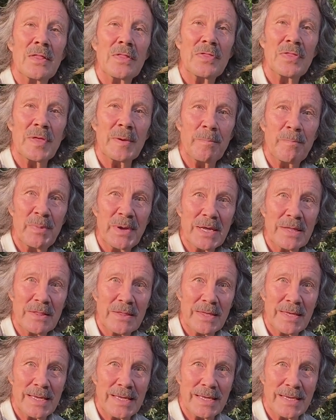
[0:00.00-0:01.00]
the big
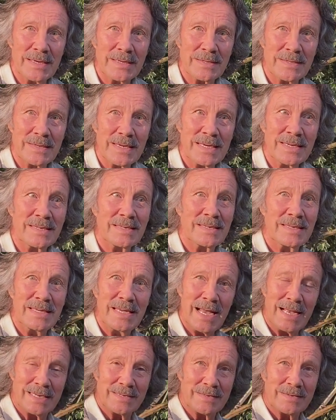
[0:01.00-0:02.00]
thing is
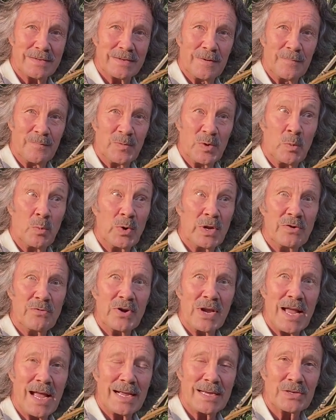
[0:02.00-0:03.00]
yes, we
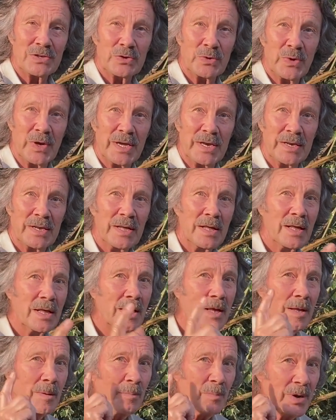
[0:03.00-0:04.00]
react to it,
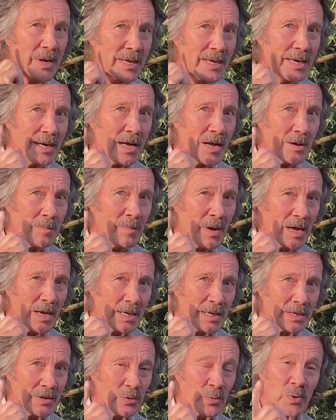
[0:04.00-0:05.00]
but in our
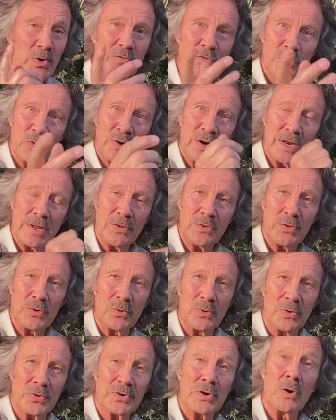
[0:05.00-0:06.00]
mind, we've already
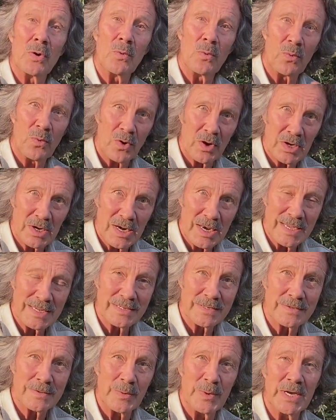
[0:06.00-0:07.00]
thought, what
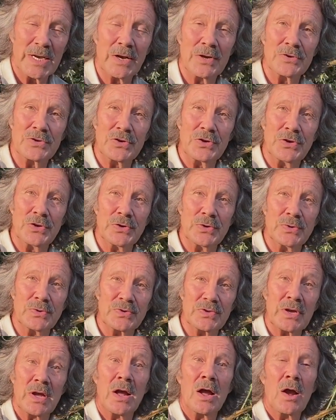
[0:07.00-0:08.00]
lens are we going to use?
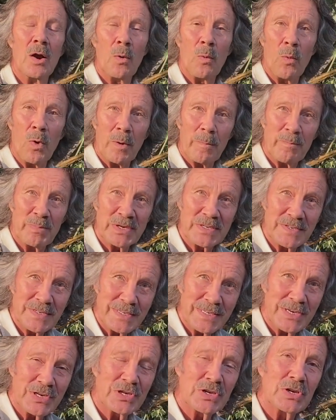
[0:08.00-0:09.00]
What
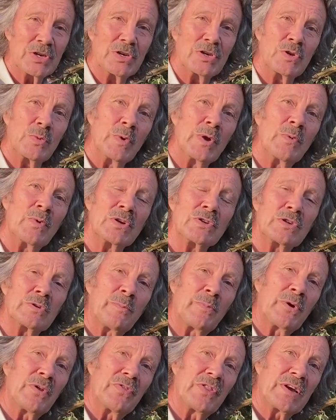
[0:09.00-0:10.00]
position do we want to
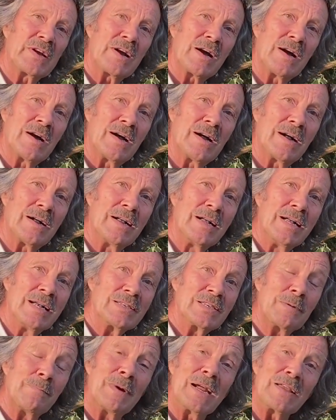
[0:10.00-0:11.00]
put the car
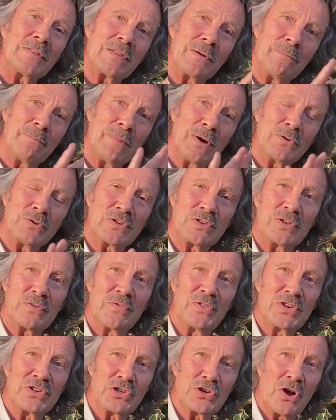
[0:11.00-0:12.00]
to make the most of
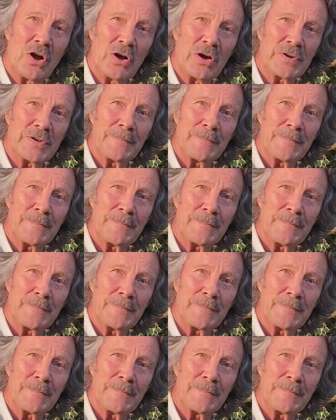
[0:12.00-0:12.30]
the shot?